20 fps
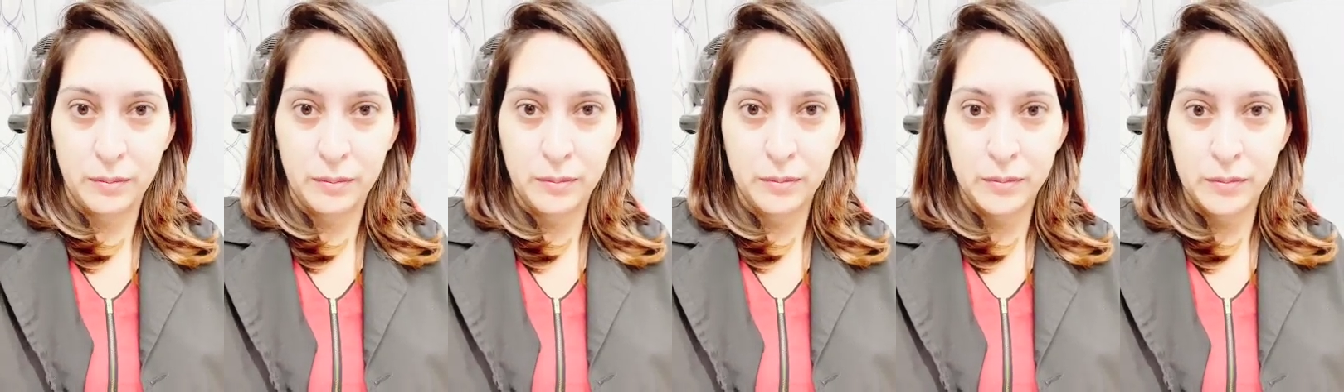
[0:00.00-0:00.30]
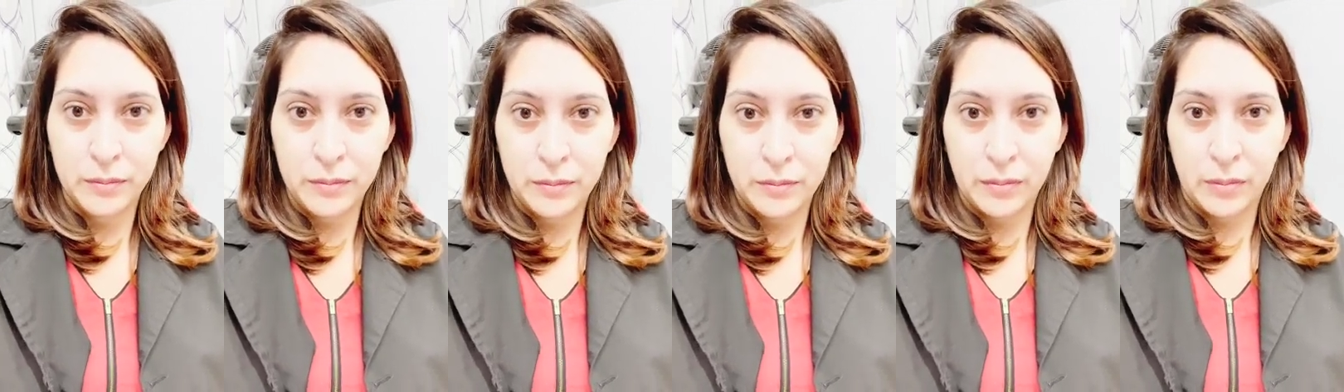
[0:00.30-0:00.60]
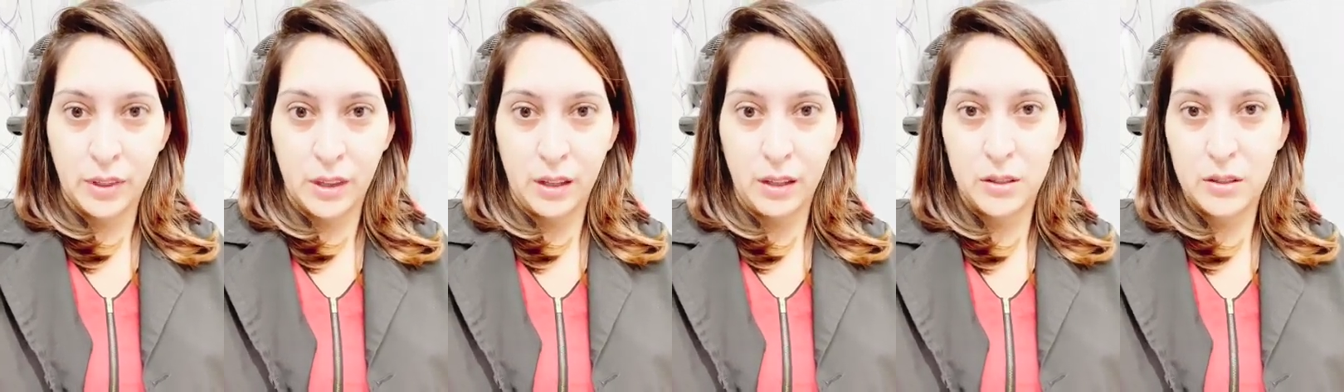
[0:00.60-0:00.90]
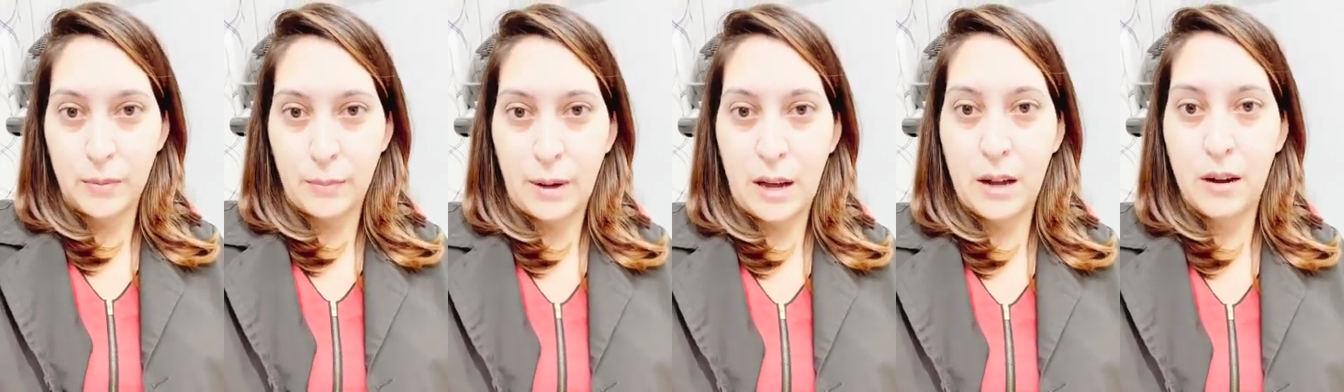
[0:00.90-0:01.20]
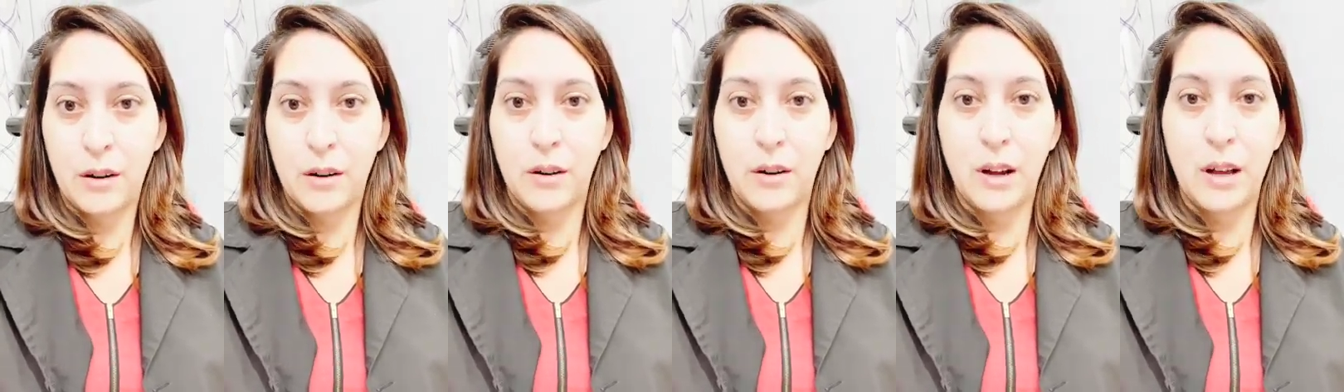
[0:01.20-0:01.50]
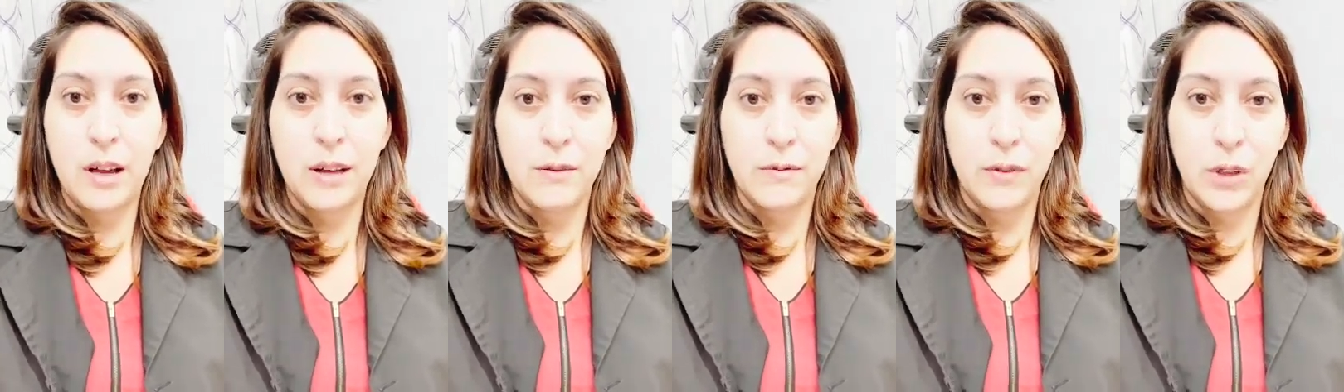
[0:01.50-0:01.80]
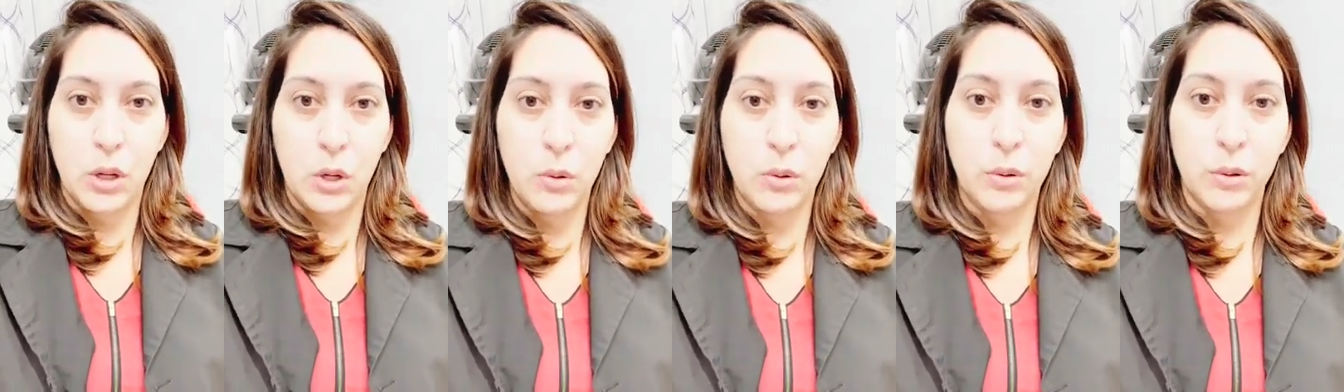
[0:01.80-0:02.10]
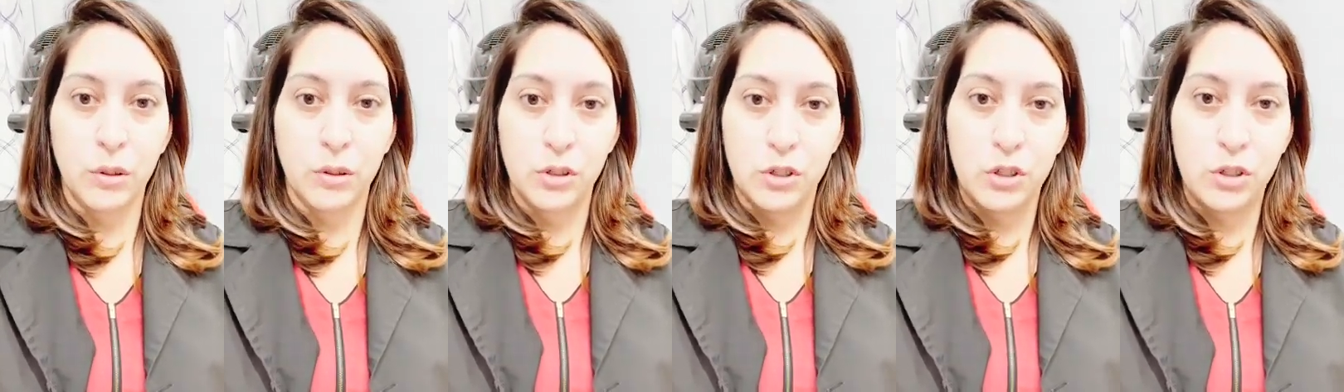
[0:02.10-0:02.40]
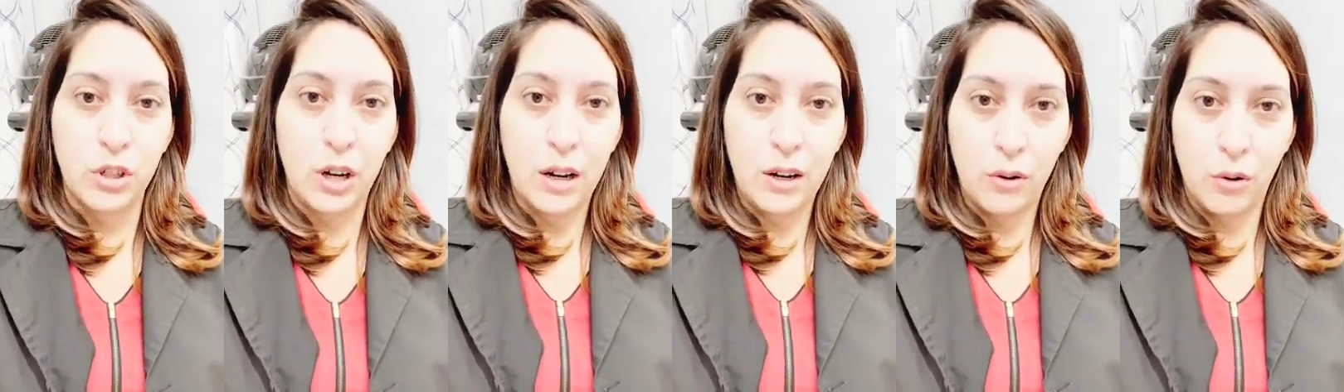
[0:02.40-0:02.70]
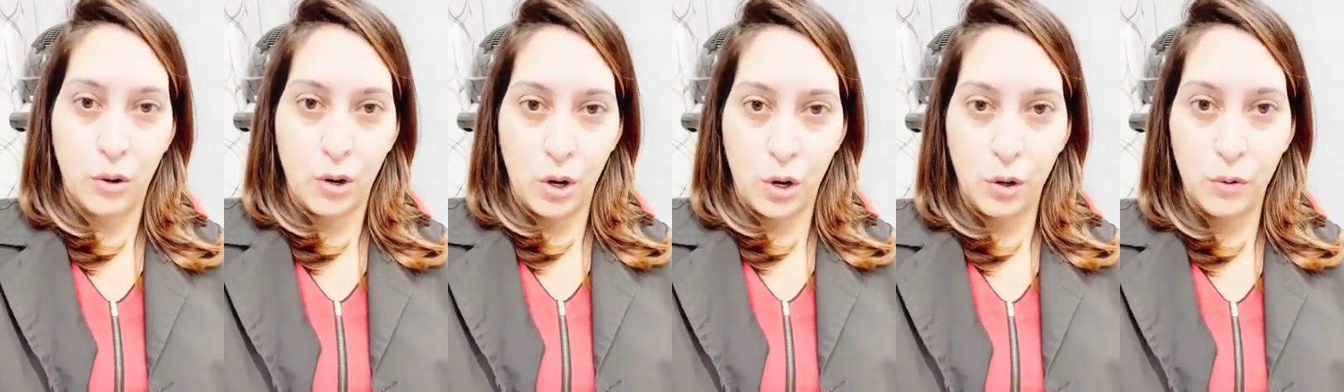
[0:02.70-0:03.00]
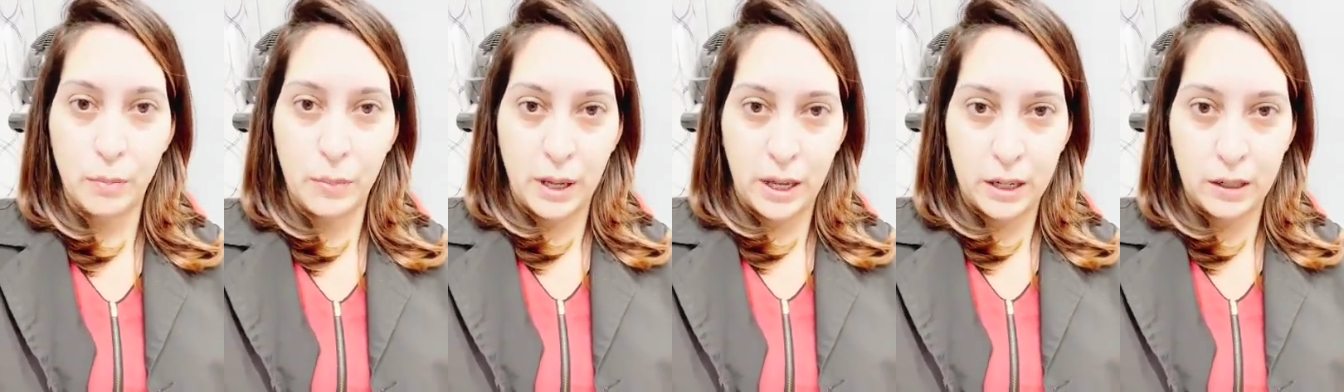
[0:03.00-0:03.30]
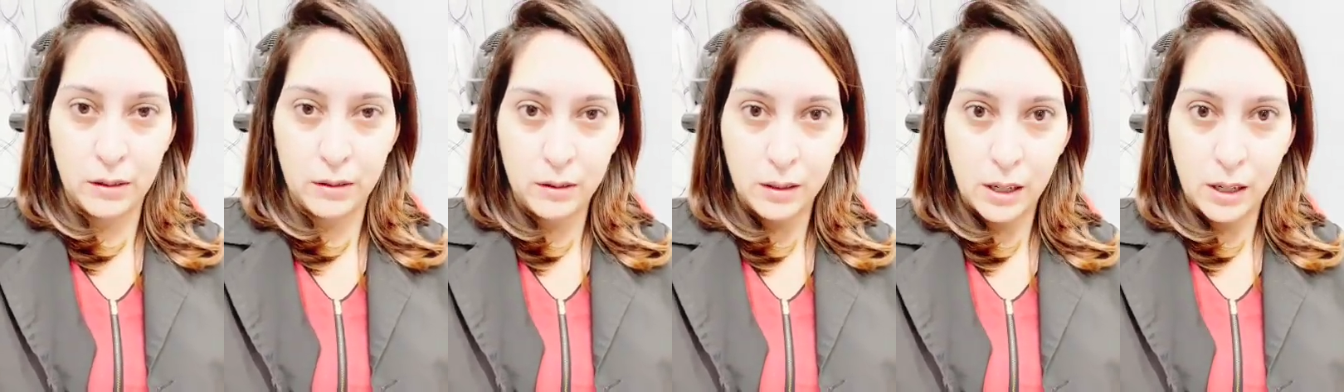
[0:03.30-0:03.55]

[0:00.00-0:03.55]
It doesn't matter if the cuticle's shut or open,